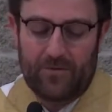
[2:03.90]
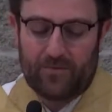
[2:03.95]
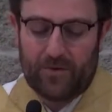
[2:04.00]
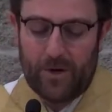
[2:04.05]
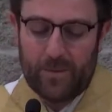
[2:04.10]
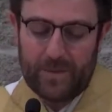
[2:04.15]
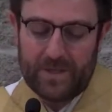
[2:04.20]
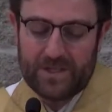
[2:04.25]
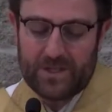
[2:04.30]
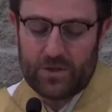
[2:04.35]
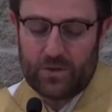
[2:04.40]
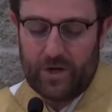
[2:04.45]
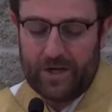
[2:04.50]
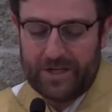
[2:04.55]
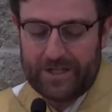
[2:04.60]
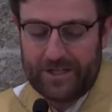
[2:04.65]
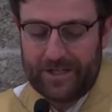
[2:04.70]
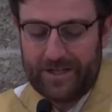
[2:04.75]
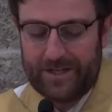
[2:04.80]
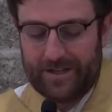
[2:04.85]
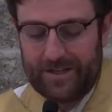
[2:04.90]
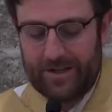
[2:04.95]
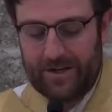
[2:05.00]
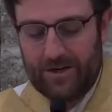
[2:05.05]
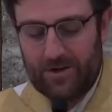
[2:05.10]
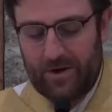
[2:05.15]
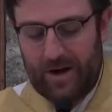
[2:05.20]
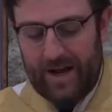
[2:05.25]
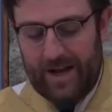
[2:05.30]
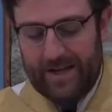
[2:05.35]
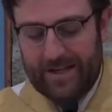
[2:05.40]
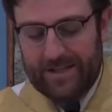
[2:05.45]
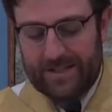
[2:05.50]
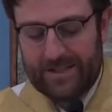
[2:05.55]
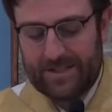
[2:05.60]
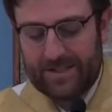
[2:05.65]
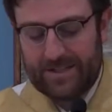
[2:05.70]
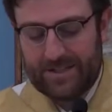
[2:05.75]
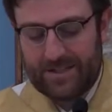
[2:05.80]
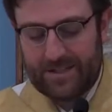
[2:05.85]
And from this question, there
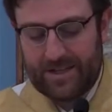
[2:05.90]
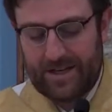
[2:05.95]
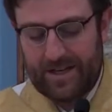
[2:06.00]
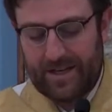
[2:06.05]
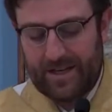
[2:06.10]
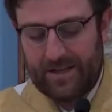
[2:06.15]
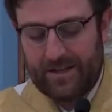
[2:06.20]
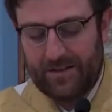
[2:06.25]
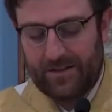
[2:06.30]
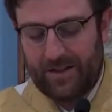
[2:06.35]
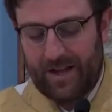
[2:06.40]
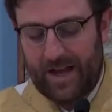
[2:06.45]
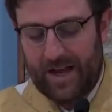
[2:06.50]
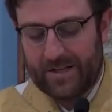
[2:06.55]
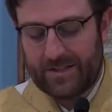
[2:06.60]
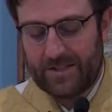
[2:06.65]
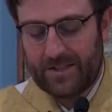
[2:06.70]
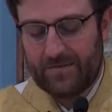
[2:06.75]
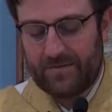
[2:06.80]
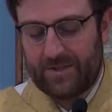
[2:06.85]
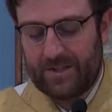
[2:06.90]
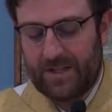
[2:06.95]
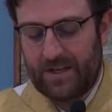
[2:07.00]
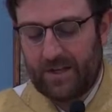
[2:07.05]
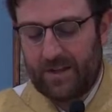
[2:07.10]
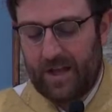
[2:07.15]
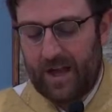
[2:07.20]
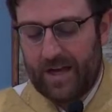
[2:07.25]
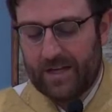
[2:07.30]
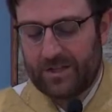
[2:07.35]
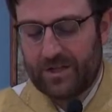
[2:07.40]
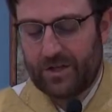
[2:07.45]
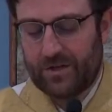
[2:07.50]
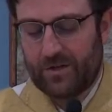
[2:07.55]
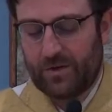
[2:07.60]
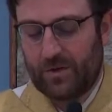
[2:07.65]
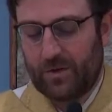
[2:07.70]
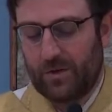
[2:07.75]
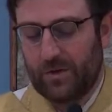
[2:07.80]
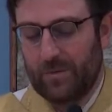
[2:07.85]
arises a lot of
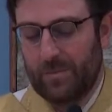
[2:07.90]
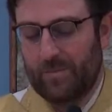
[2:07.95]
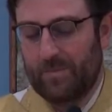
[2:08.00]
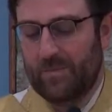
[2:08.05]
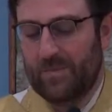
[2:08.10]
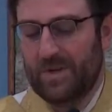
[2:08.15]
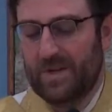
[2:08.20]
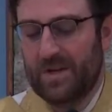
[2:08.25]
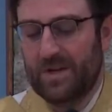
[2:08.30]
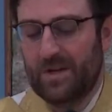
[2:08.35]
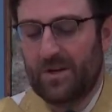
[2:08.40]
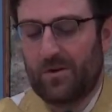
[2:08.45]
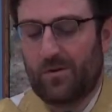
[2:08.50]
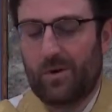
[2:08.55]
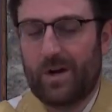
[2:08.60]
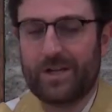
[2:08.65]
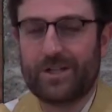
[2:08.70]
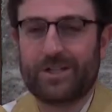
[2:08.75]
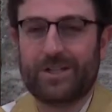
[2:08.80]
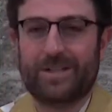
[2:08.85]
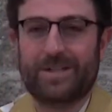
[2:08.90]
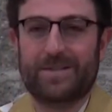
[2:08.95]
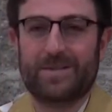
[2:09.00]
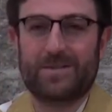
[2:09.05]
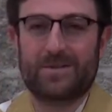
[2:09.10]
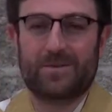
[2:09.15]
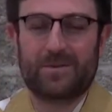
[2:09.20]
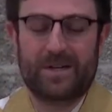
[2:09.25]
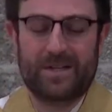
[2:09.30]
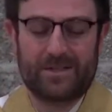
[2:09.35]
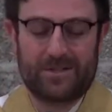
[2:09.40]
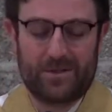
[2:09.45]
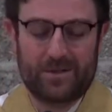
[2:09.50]
theological questions.